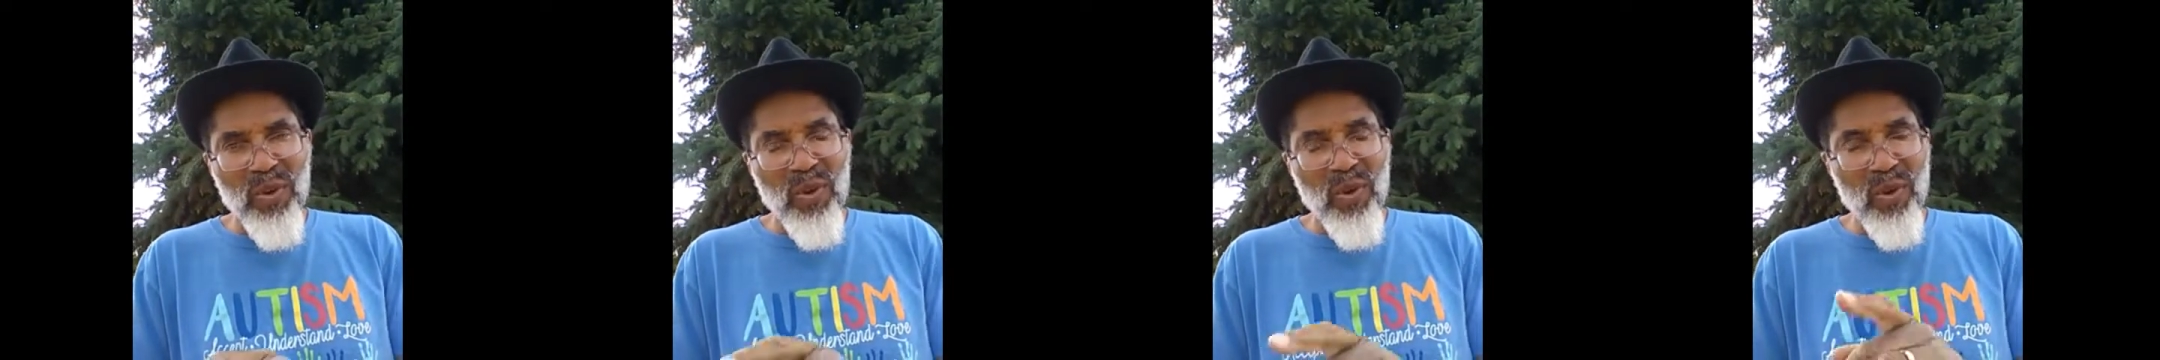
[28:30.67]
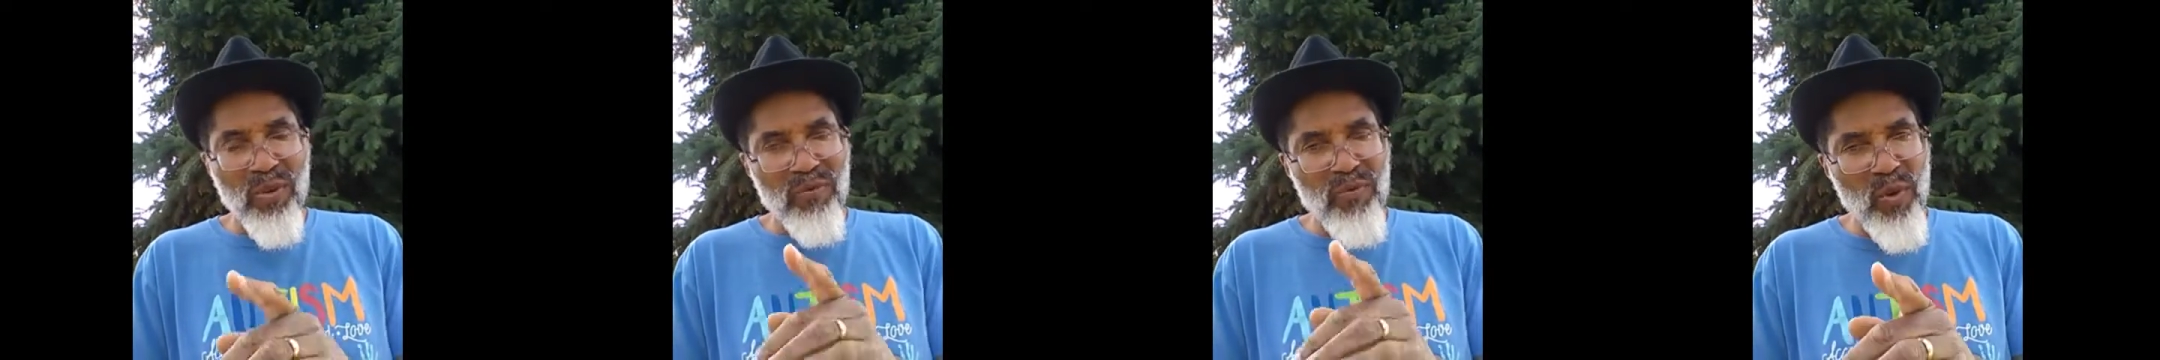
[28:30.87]

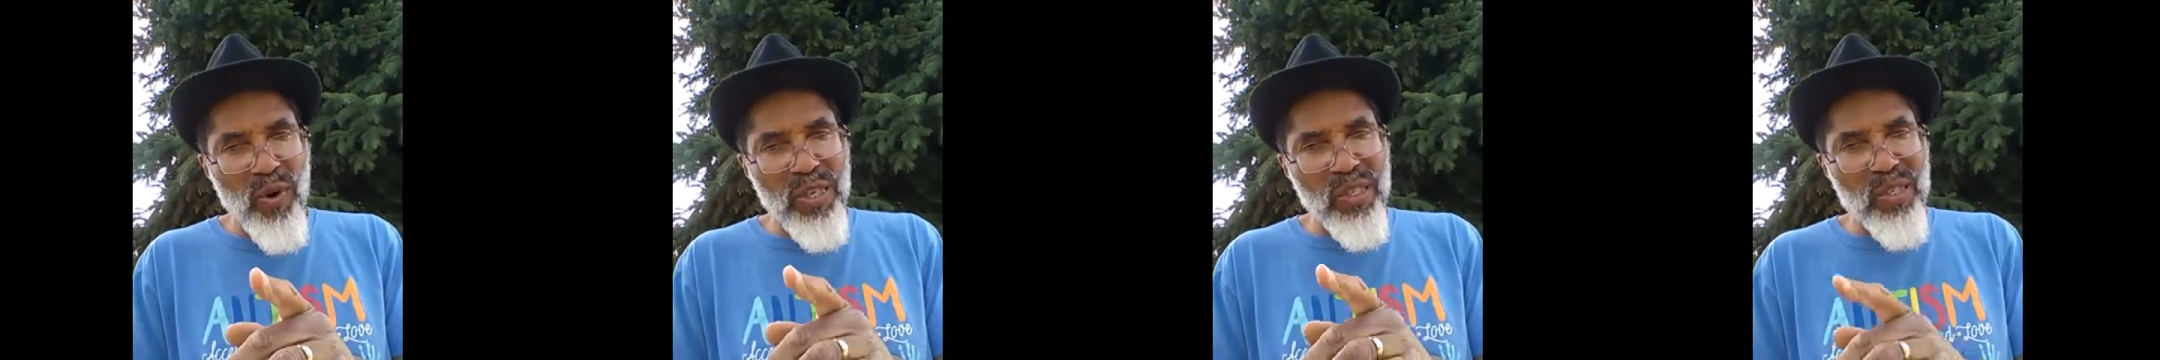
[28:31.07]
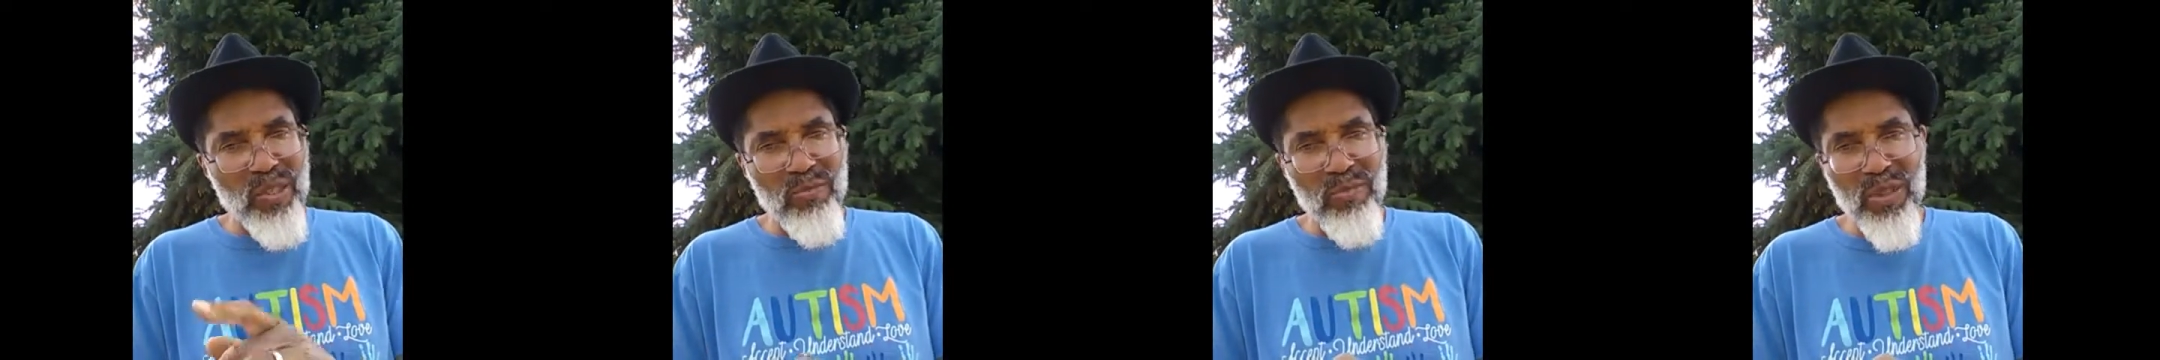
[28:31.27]
on
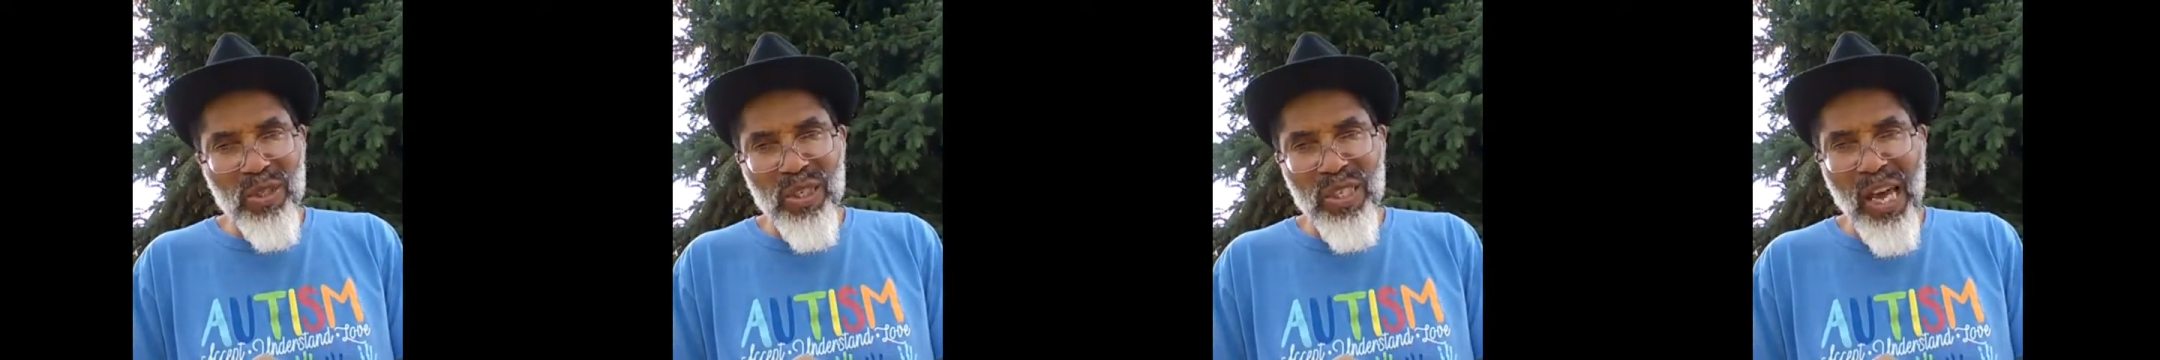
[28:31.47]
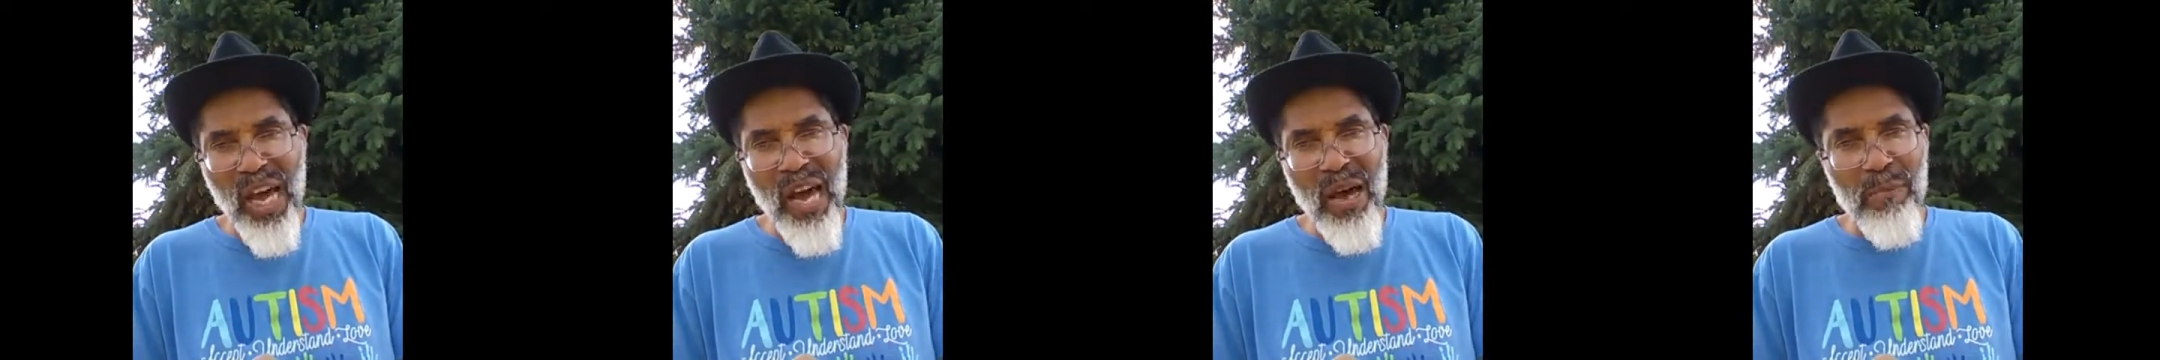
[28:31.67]
Voice of
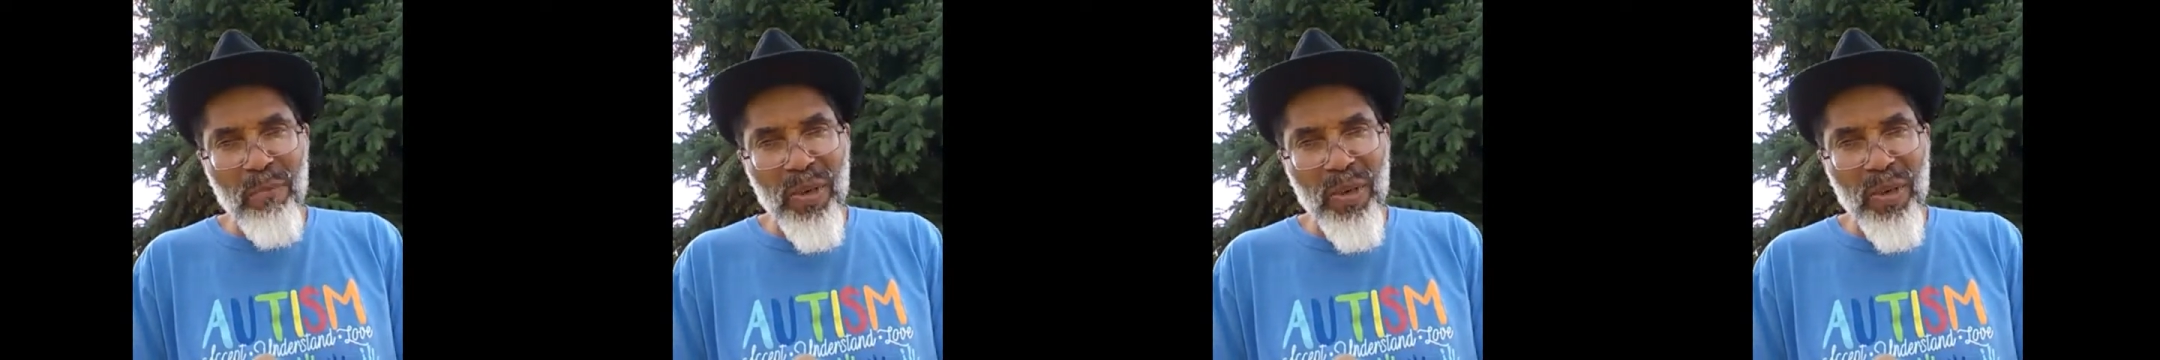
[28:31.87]
Messiah